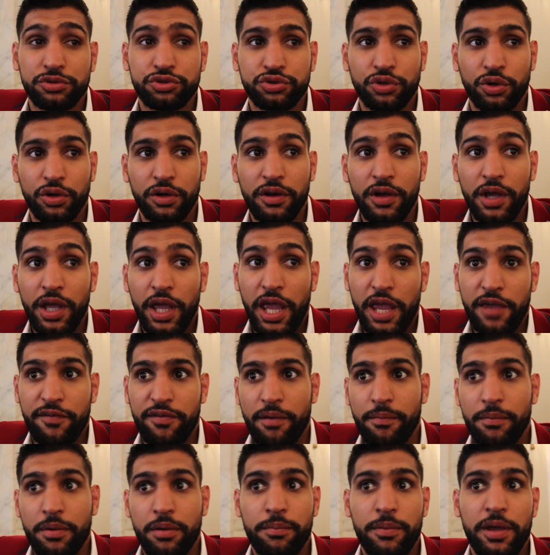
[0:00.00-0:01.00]
So if
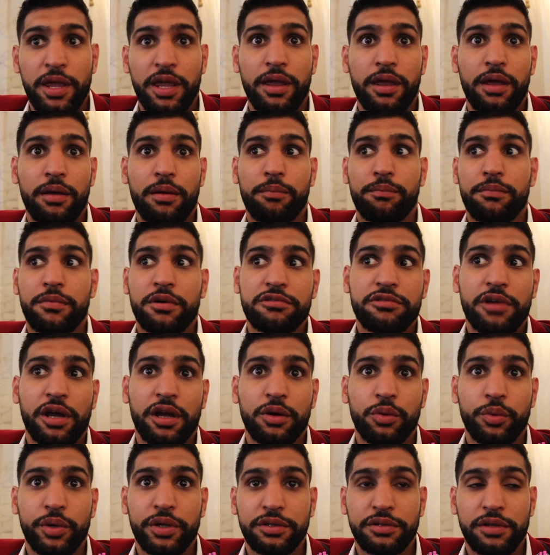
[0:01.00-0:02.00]

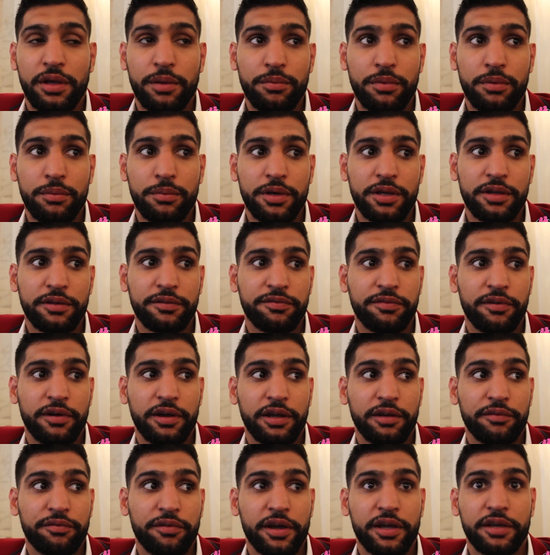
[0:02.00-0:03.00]
McGregor wins, MMA
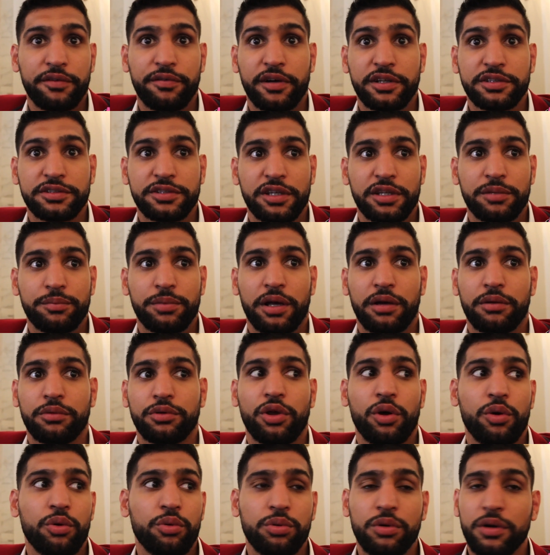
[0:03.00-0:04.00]
fight fans are going to be
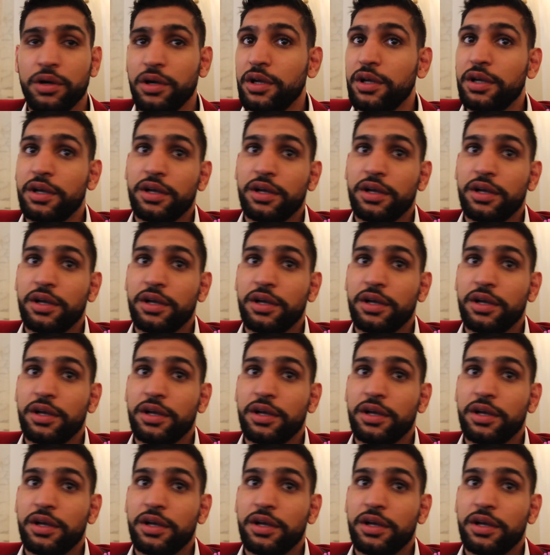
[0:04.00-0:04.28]
like, yo,